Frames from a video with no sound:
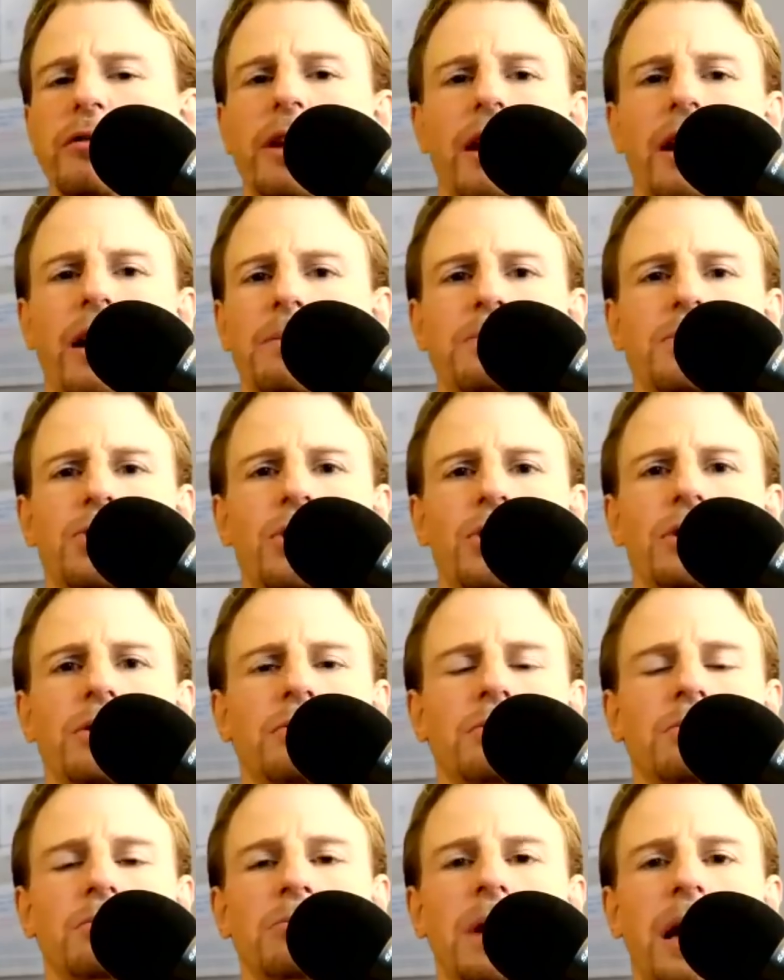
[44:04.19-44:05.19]
There are
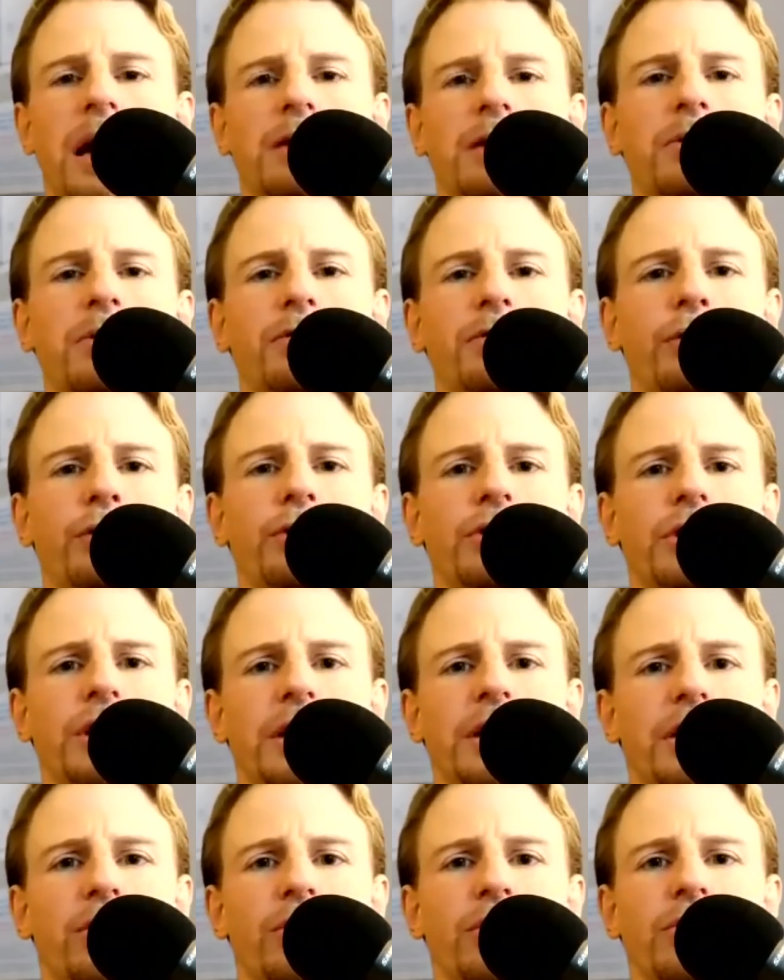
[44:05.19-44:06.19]
certain animal foods
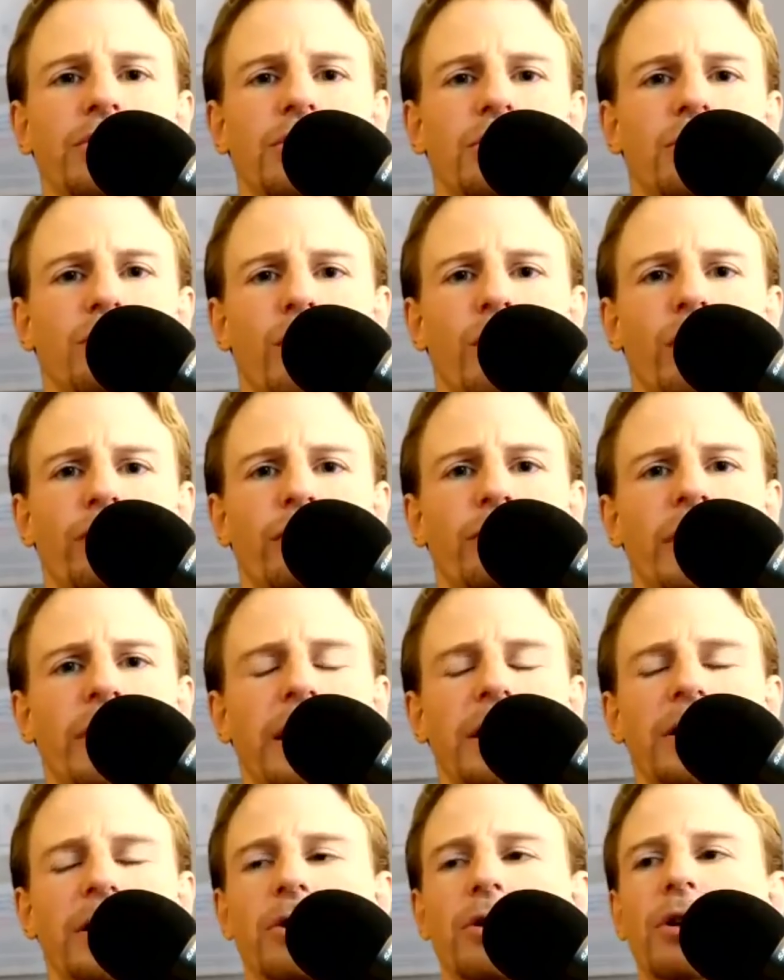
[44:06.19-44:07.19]
that don't work for me.
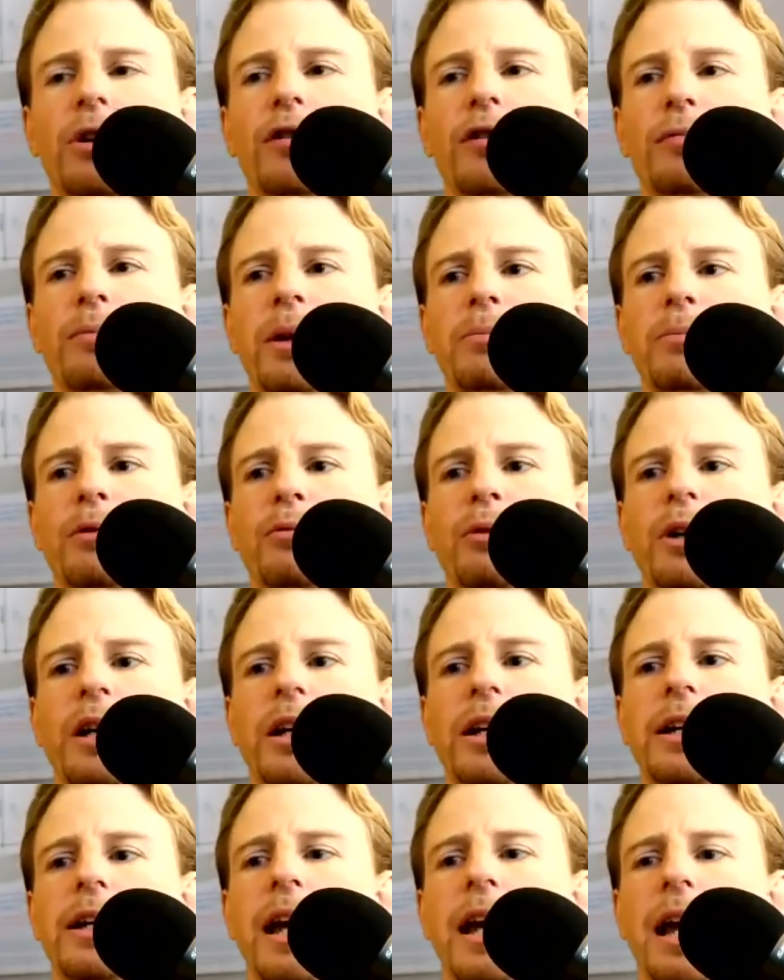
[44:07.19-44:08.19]
You know, a lot of people
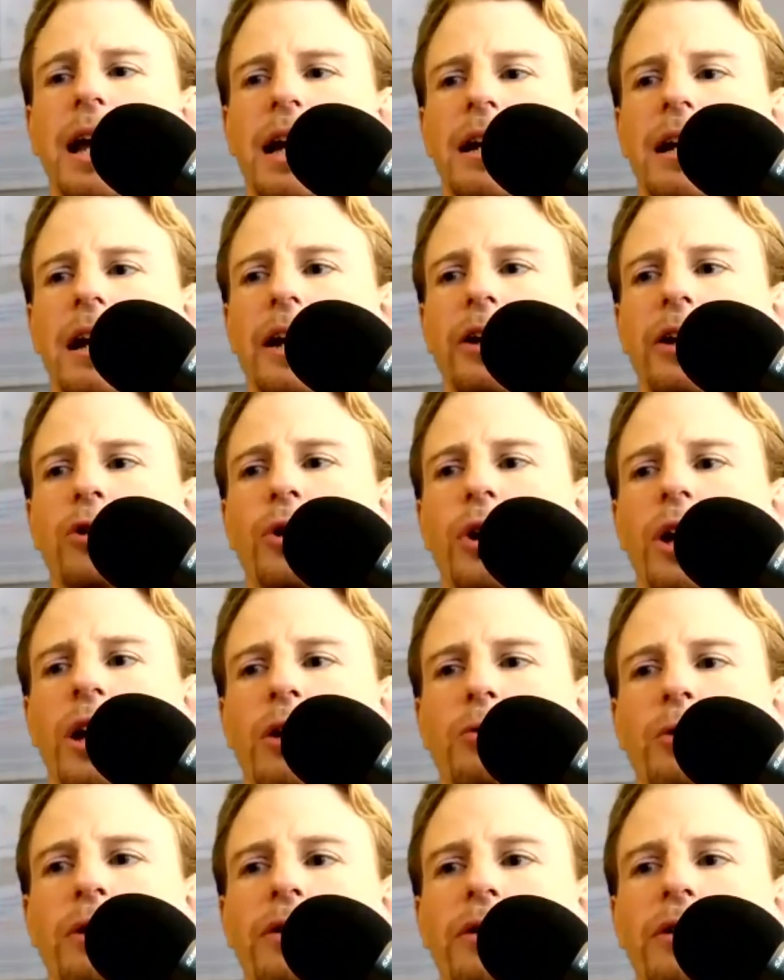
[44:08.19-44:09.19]
really like
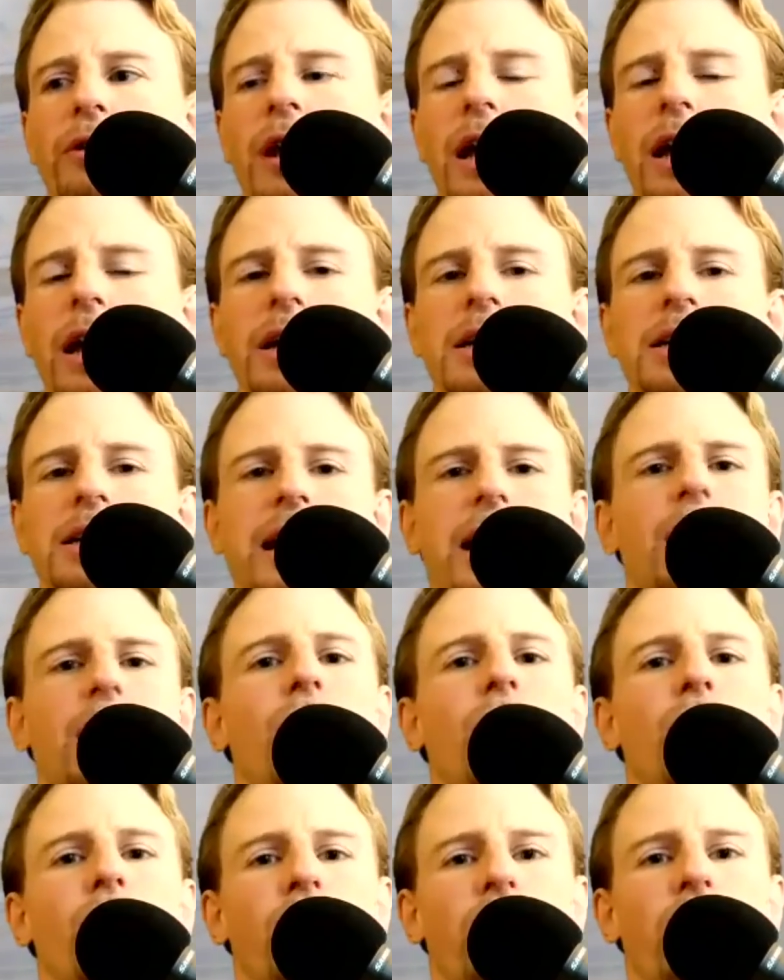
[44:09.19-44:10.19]
cooking with
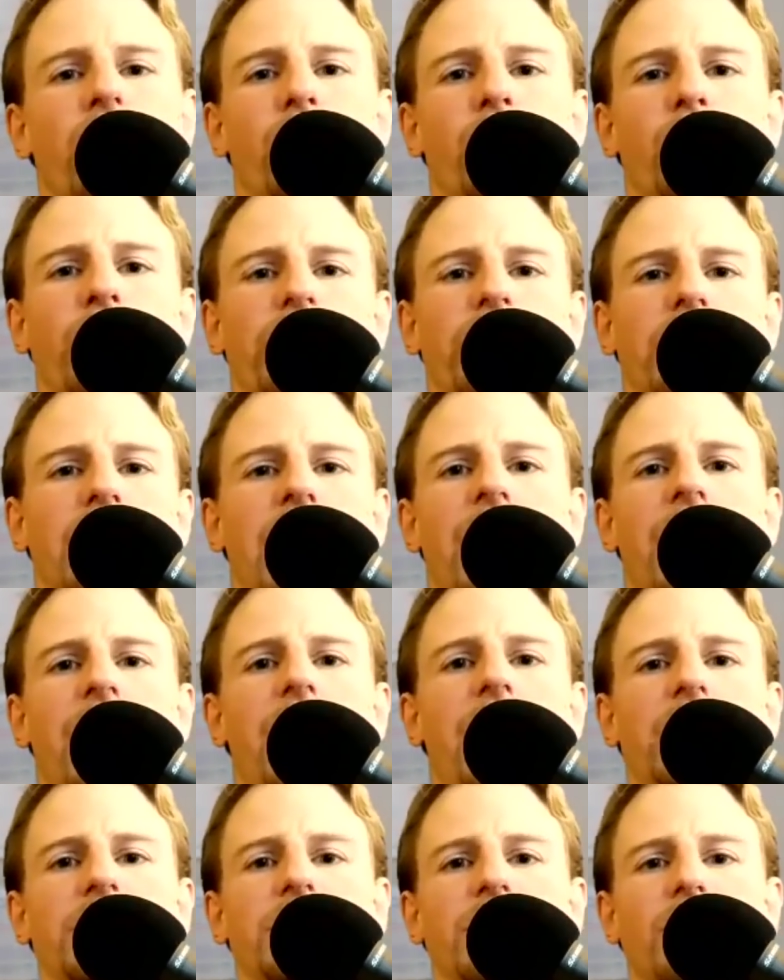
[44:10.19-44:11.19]
tallow or with
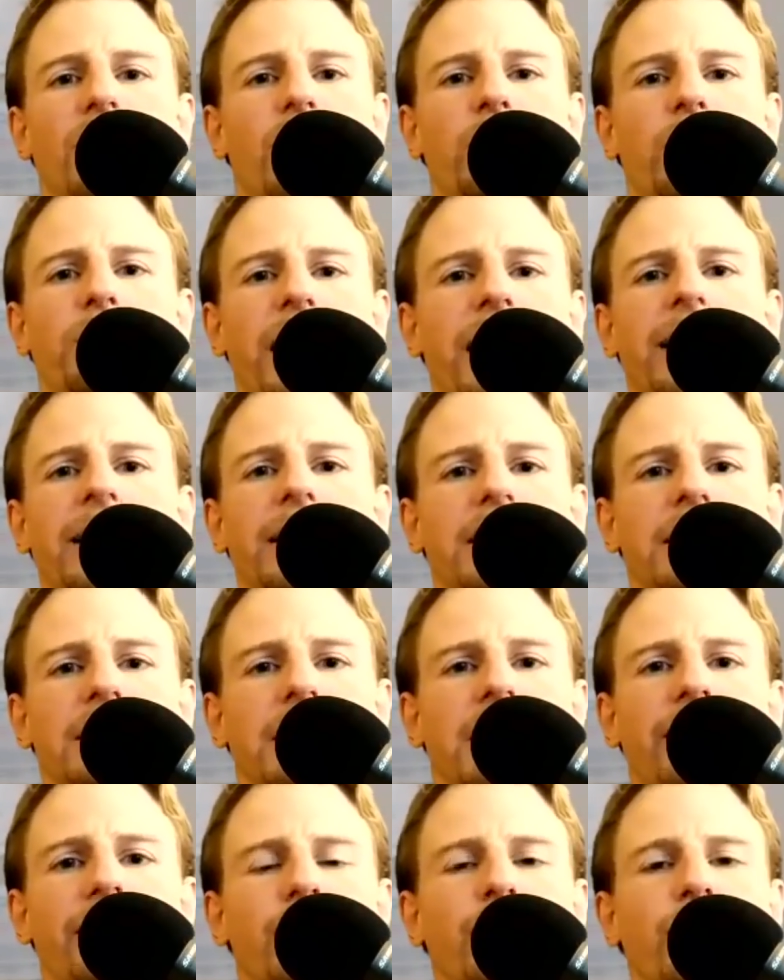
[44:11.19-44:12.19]
lard or bacon
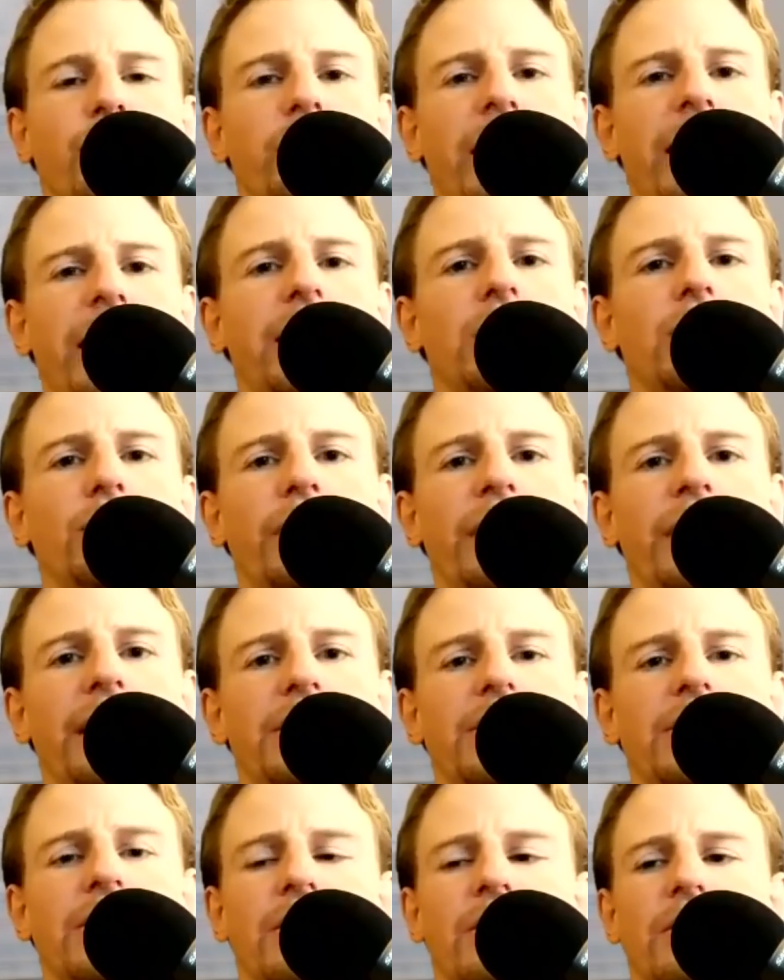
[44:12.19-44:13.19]
leftover bacon
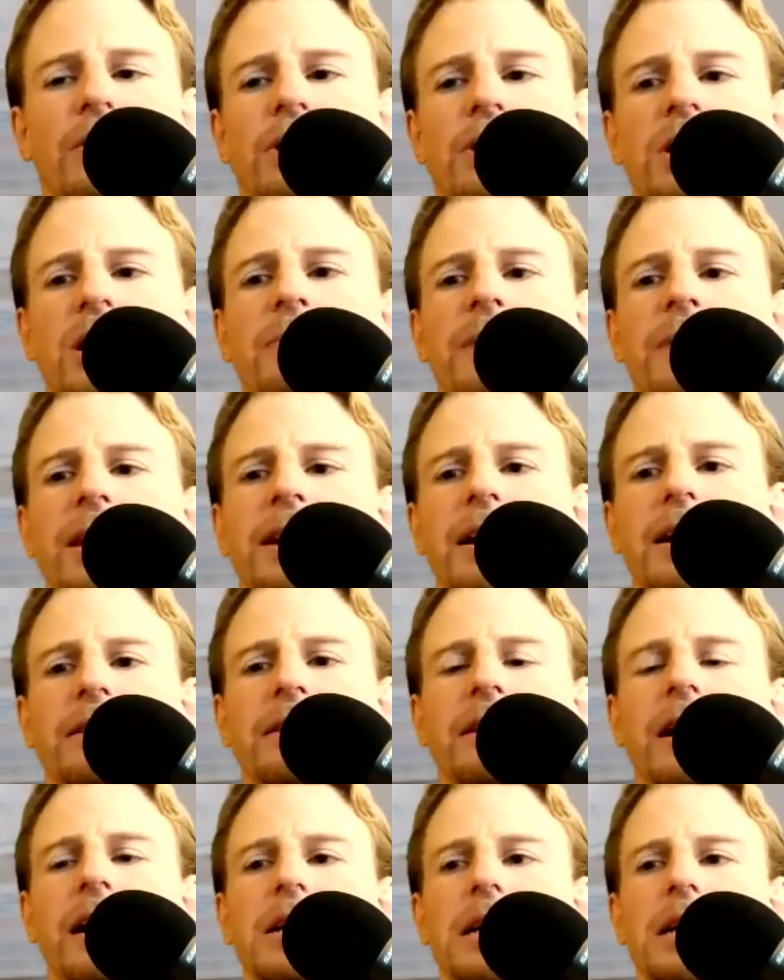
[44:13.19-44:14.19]
grease or, or something like
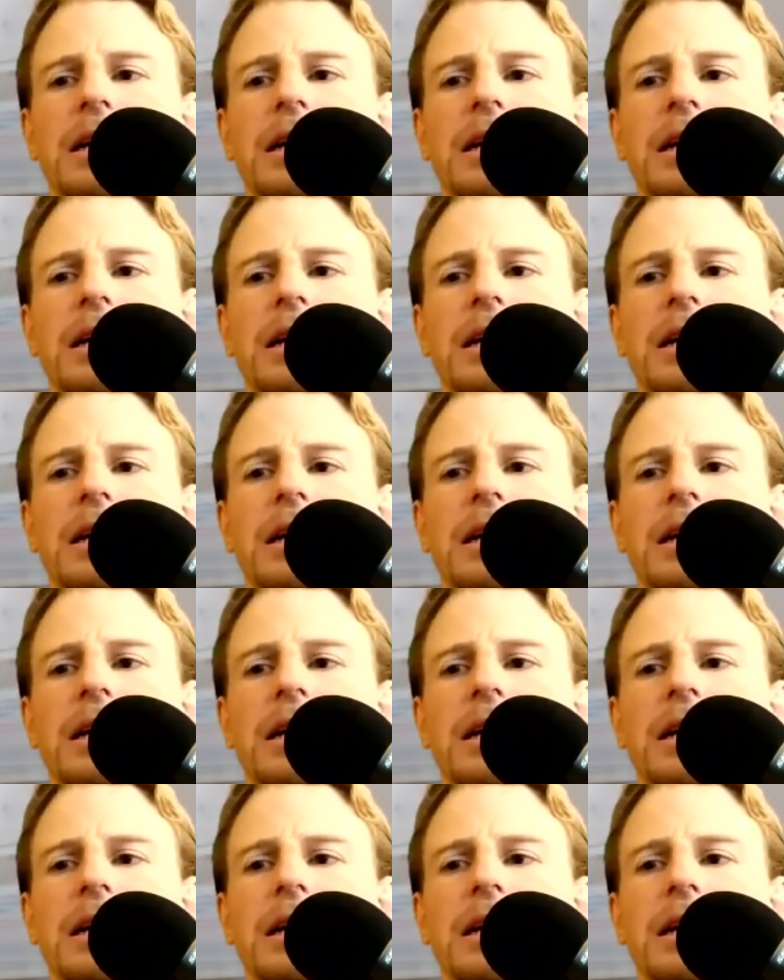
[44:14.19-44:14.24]
that.